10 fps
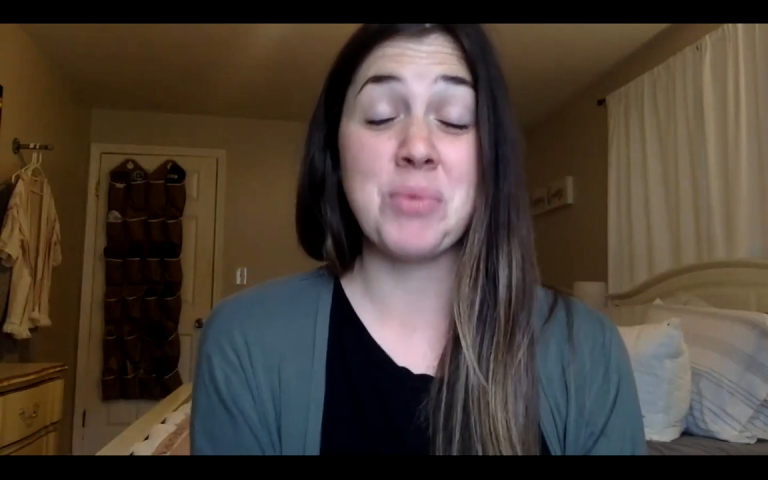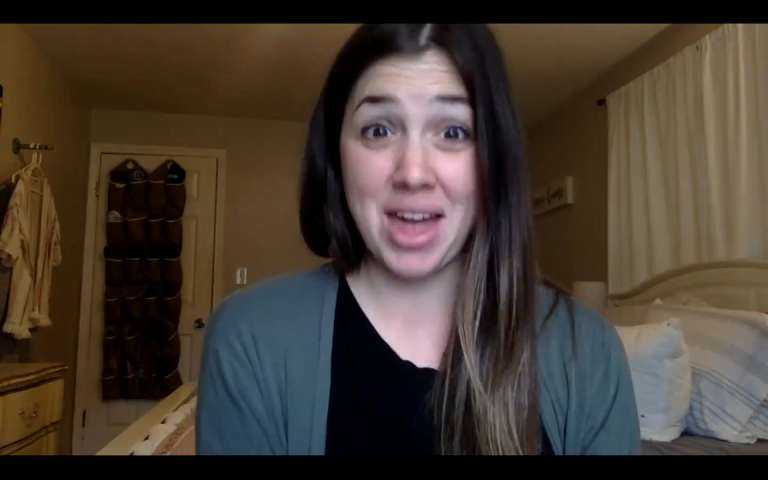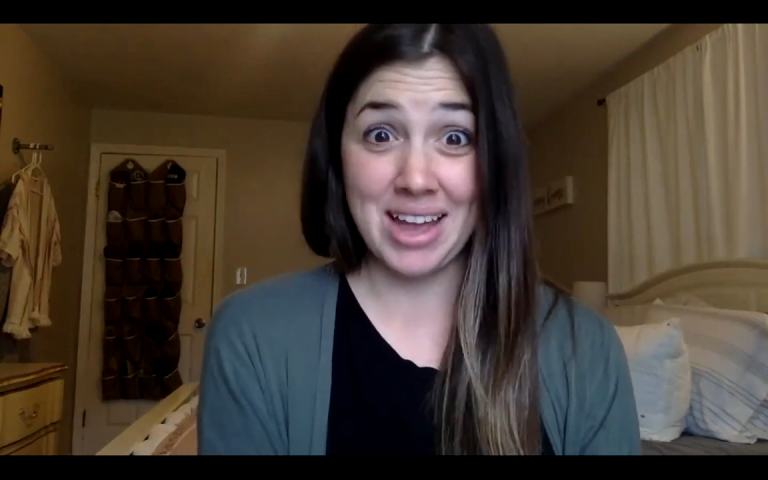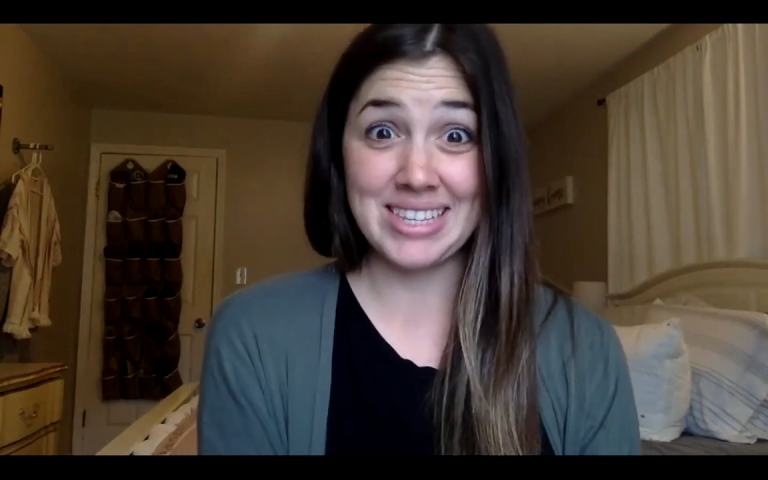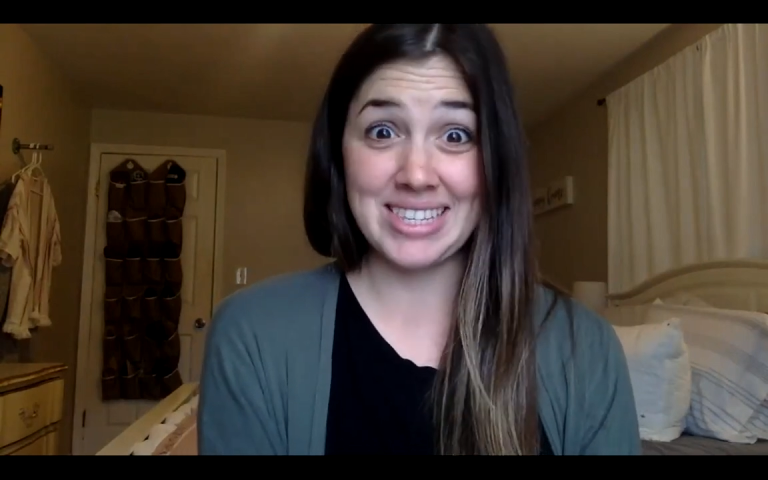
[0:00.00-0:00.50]

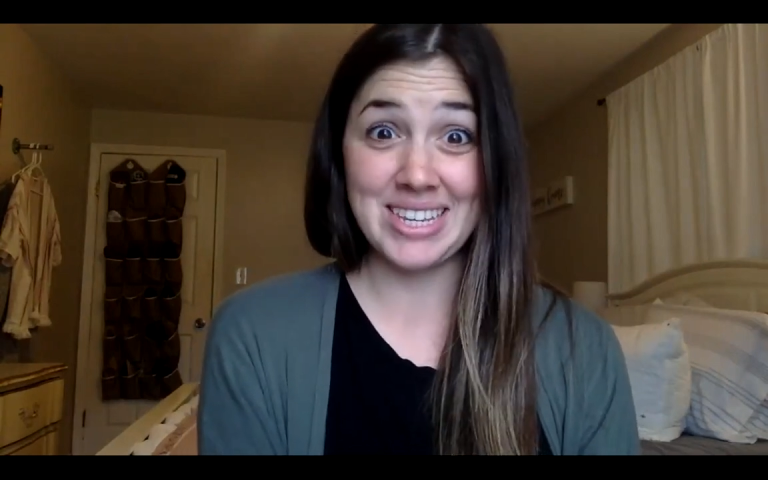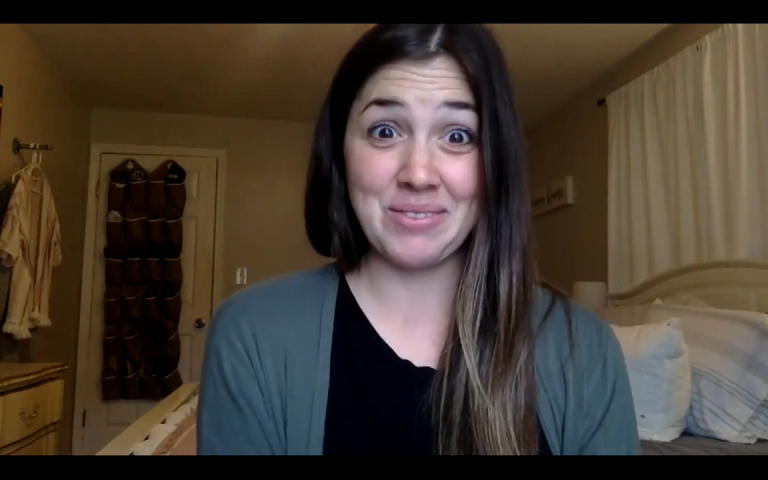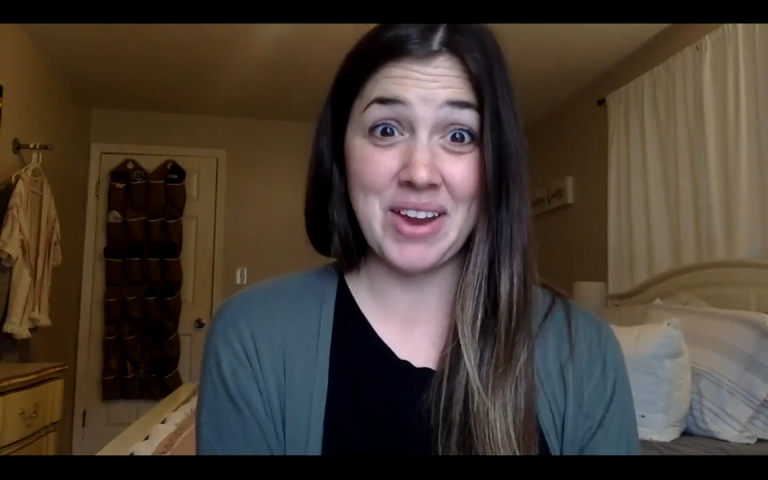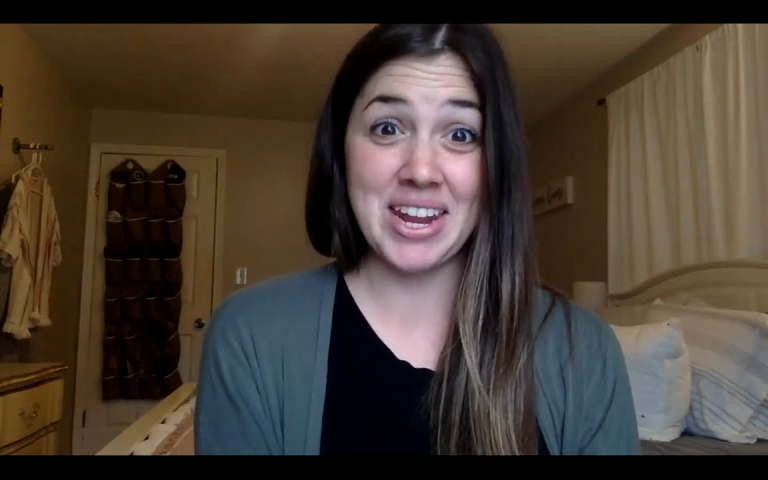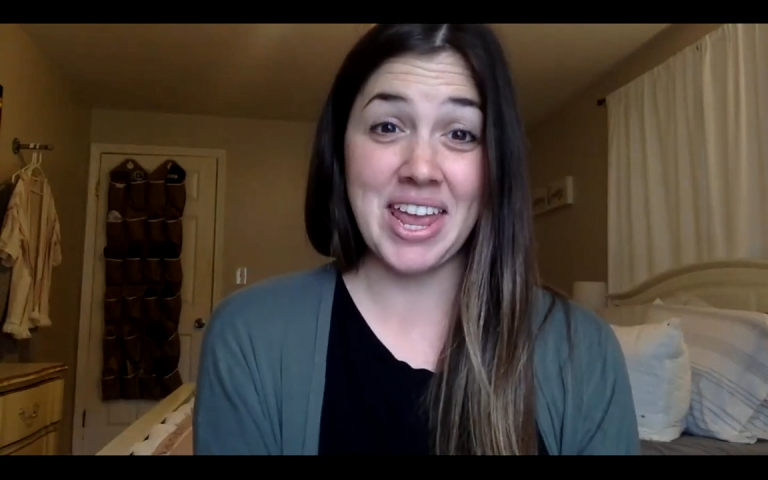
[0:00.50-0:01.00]
practicing
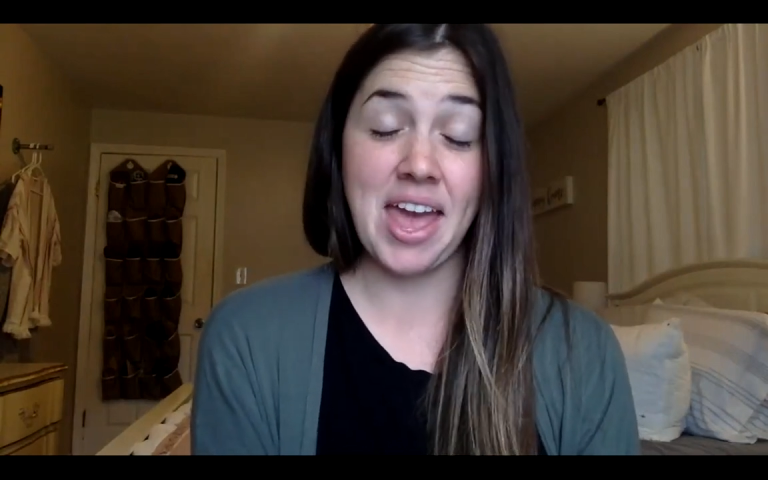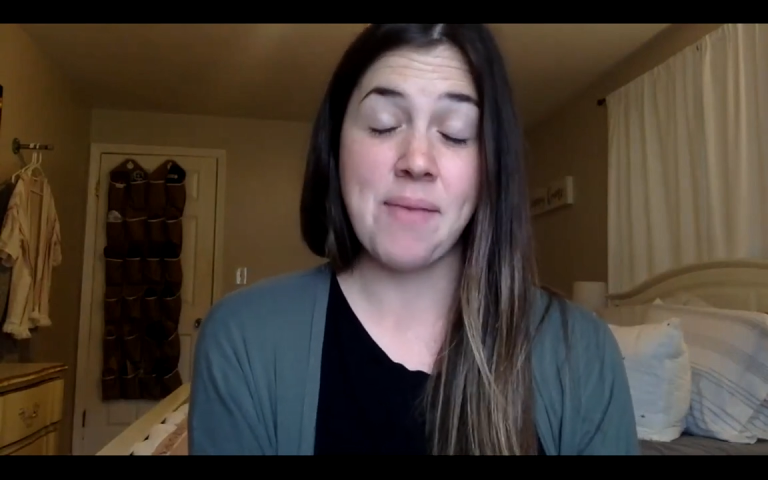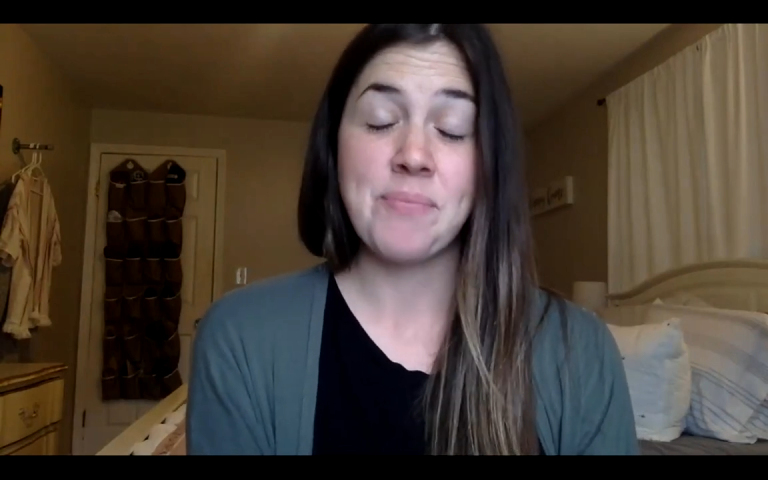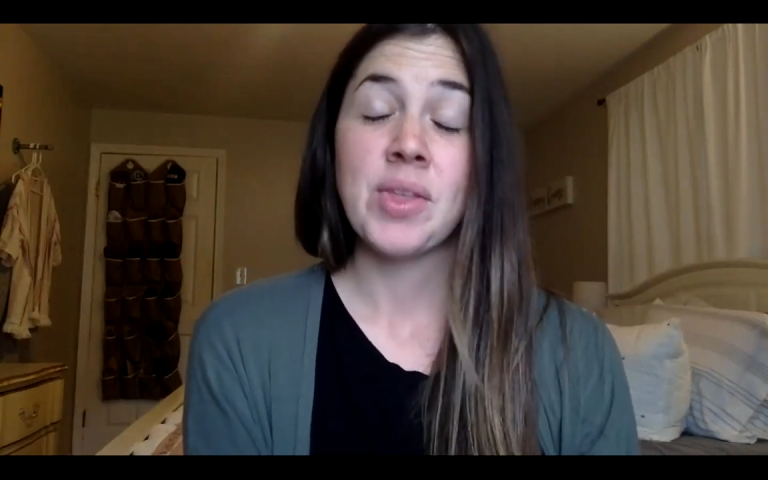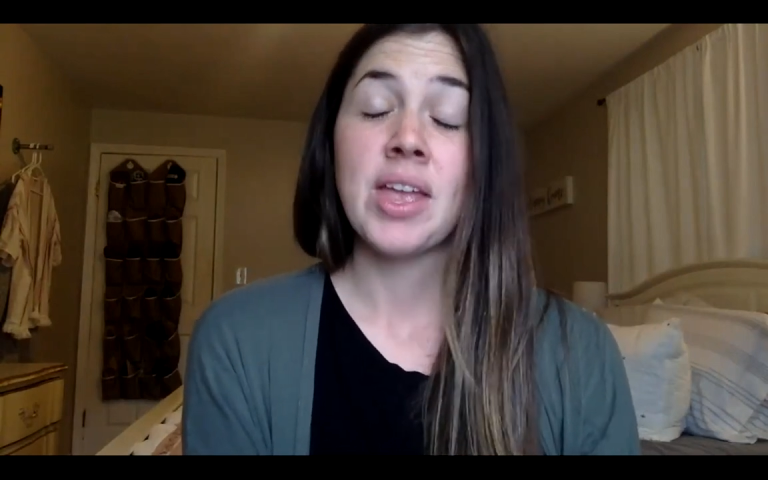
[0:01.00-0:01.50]
writing
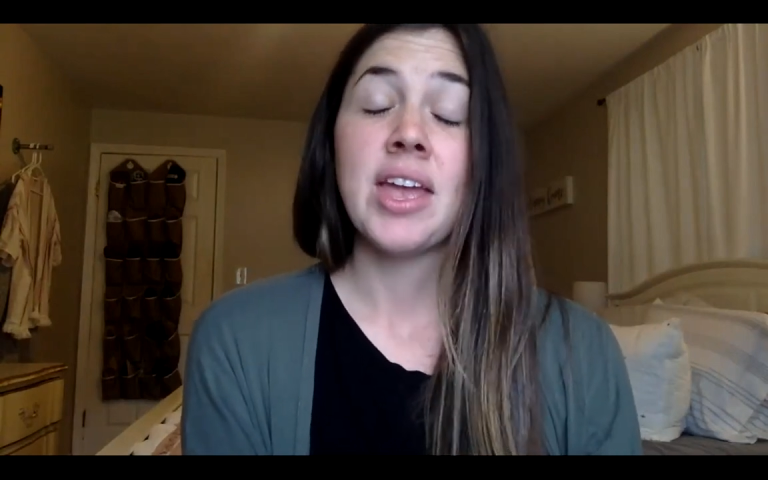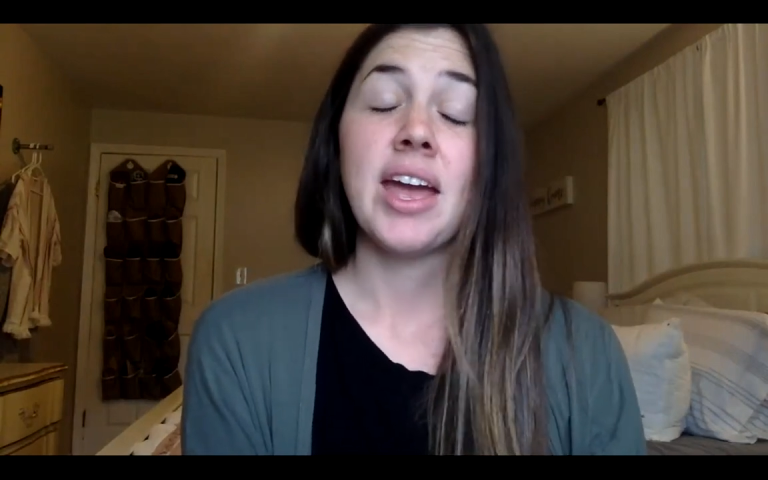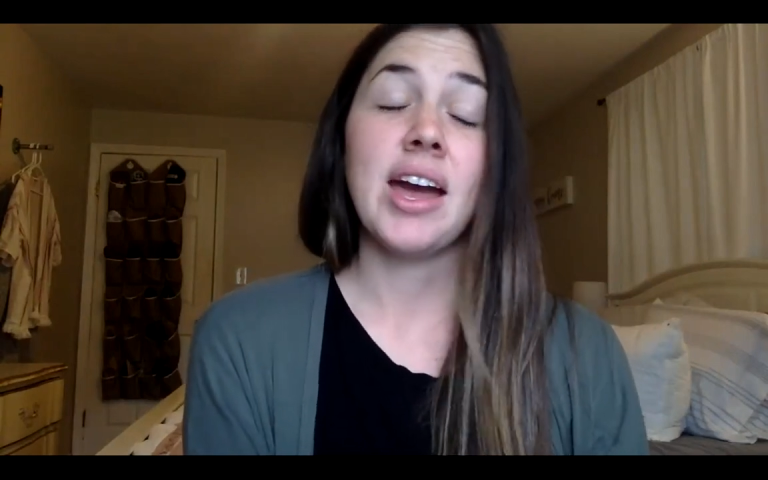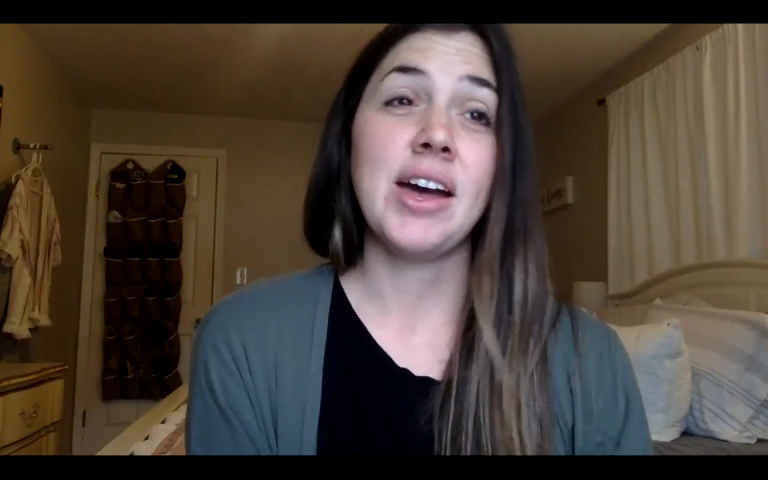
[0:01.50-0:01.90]
it.